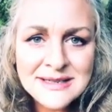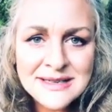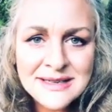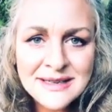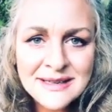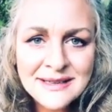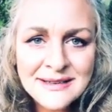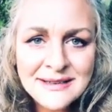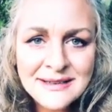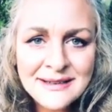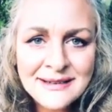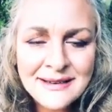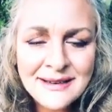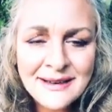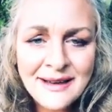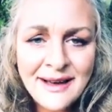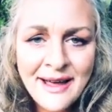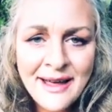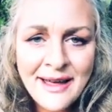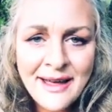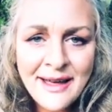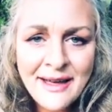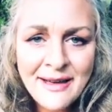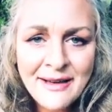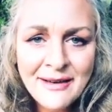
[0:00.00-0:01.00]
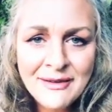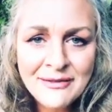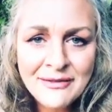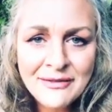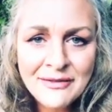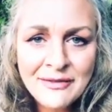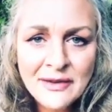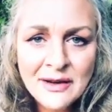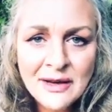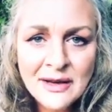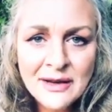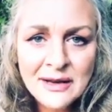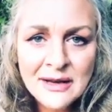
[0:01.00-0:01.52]
And I have
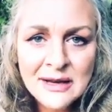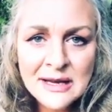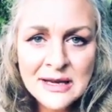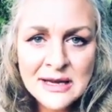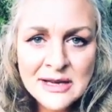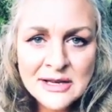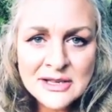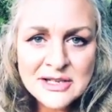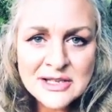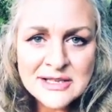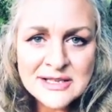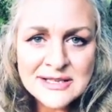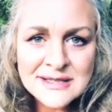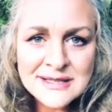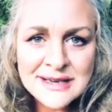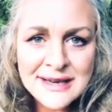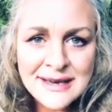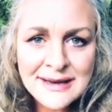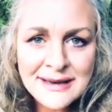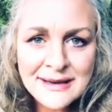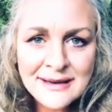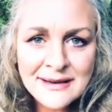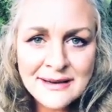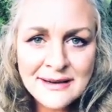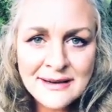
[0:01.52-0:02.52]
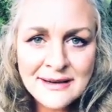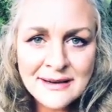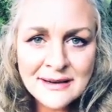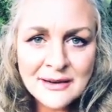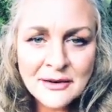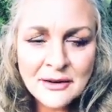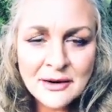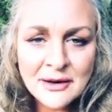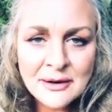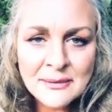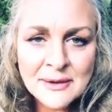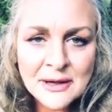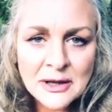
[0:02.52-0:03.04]
just had an
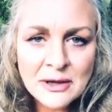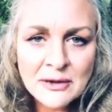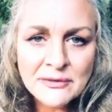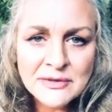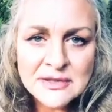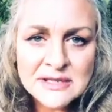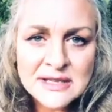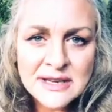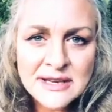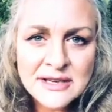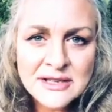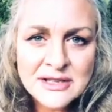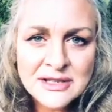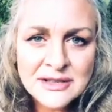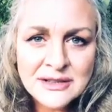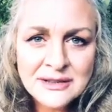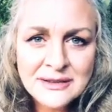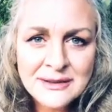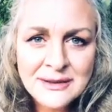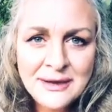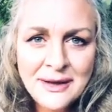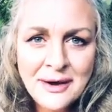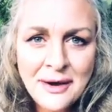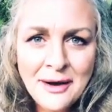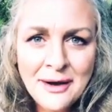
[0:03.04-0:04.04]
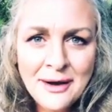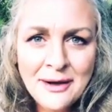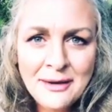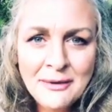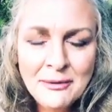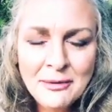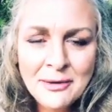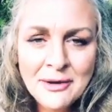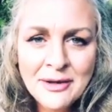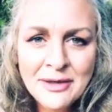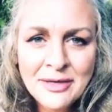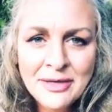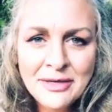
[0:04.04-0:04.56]
incredible conversation
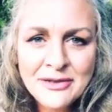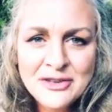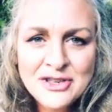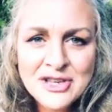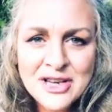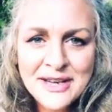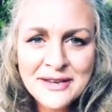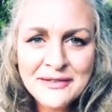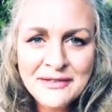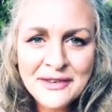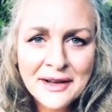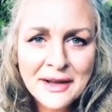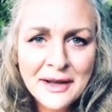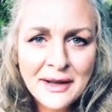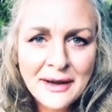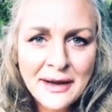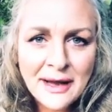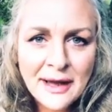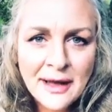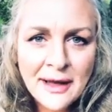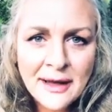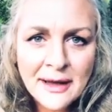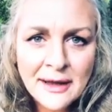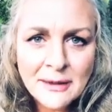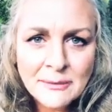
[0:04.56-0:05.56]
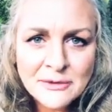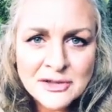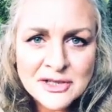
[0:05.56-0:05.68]
with Jennifer Cunningham.